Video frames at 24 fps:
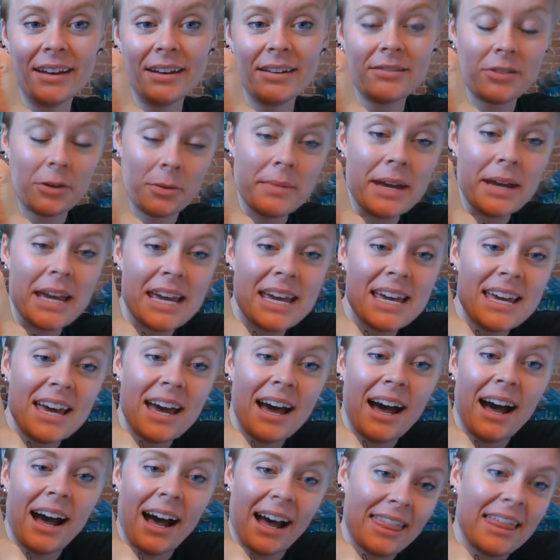For me,
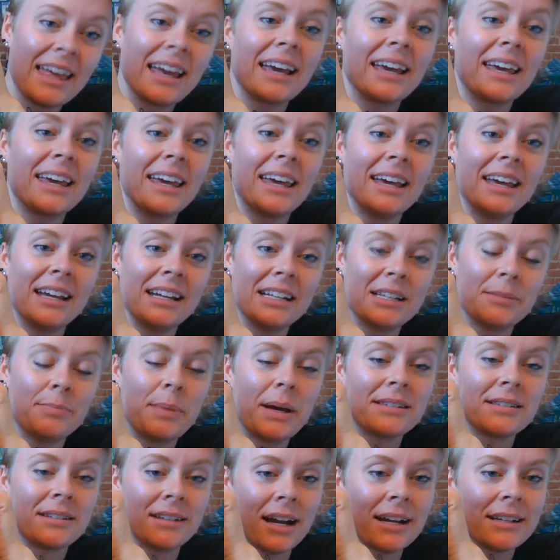I think it's
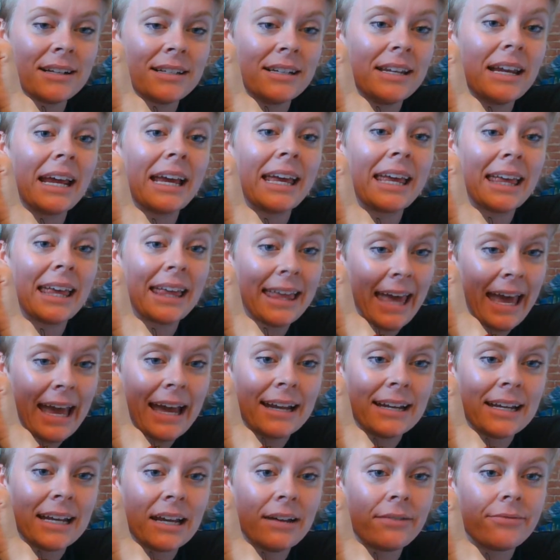best not to take
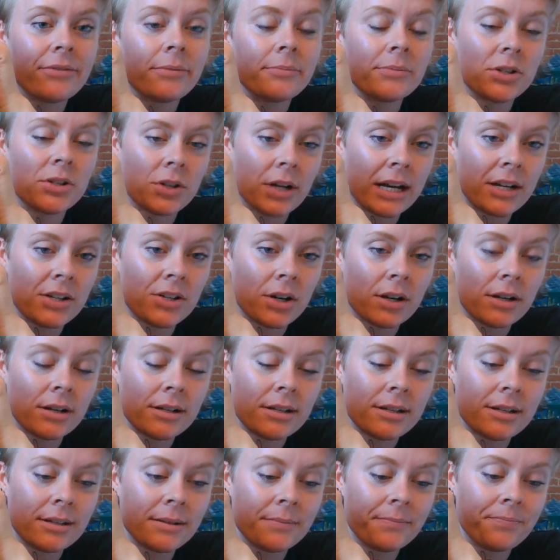candy from
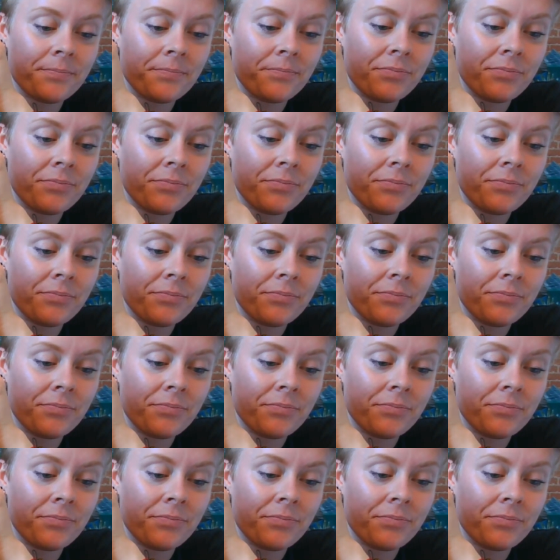strangers,